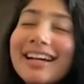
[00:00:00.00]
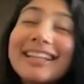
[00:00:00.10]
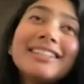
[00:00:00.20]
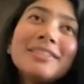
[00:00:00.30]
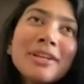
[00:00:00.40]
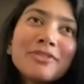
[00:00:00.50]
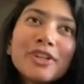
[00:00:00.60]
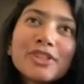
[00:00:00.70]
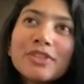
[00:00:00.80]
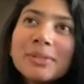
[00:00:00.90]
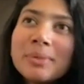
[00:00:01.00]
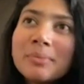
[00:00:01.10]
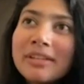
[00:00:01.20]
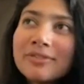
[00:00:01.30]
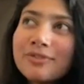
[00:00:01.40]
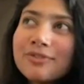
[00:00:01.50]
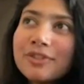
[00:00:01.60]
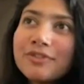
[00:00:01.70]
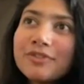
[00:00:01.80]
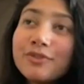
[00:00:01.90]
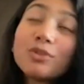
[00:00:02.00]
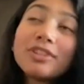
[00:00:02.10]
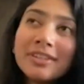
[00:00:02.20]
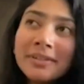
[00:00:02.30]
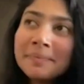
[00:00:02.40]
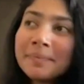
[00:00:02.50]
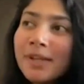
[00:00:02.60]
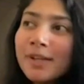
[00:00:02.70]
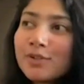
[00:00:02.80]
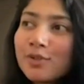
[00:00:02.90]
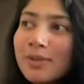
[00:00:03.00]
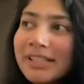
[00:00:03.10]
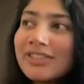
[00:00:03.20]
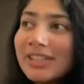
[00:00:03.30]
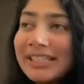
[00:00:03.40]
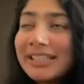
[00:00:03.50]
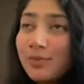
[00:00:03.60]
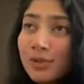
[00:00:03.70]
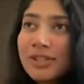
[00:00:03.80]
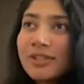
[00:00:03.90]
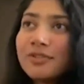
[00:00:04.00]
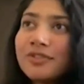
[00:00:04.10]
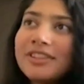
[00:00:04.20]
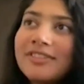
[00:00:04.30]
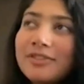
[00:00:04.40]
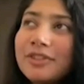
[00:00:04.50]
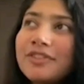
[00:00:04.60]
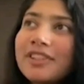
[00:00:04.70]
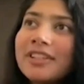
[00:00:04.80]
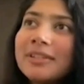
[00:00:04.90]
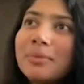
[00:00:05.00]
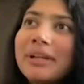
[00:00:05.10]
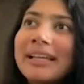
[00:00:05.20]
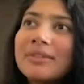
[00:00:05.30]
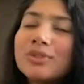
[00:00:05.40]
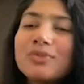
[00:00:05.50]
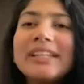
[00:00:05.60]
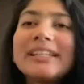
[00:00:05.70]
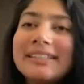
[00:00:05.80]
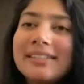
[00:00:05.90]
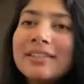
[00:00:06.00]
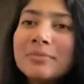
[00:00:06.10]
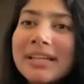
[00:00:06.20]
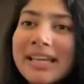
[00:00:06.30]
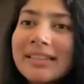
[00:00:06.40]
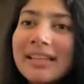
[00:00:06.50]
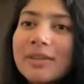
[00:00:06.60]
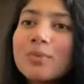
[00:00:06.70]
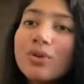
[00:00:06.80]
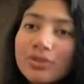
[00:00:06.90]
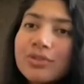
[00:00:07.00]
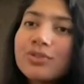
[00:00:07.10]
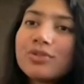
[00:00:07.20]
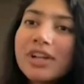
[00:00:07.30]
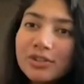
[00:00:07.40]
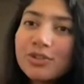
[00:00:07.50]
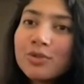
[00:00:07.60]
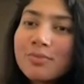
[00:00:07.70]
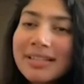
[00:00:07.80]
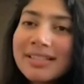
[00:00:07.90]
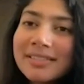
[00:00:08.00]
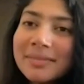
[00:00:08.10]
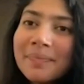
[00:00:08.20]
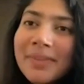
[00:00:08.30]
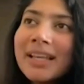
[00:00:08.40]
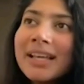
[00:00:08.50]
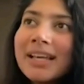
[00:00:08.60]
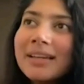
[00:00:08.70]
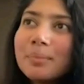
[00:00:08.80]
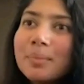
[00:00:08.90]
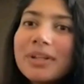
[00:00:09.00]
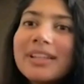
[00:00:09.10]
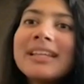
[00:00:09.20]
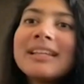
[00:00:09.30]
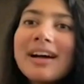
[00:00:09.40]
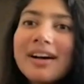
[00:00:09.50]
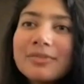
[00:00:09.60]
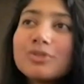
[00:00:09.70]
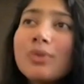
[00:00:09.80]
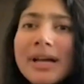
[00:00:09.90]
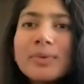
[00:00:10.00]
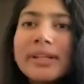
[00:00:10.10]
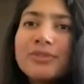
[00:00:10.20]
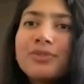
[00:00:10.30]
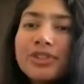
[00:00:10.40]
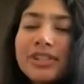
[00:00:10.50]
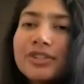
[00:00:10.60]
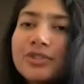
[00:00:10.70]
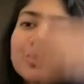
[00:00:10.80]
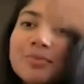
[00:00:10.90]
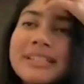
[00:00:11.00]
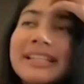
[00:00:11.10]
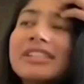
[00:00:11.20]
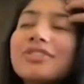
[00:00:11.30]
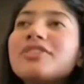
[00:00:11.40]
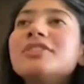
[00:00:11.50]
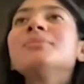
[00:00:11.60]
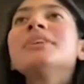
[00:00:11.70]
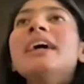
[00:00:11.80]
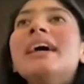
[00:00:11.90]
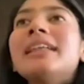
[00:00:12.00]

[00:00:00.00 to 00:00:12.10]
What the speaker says: I did my first film in my fourth year. So when it released, it was around the fifth year. But I was very clear in my head that I wanted to continue medicine. But then, so I waited for a year to do my next film.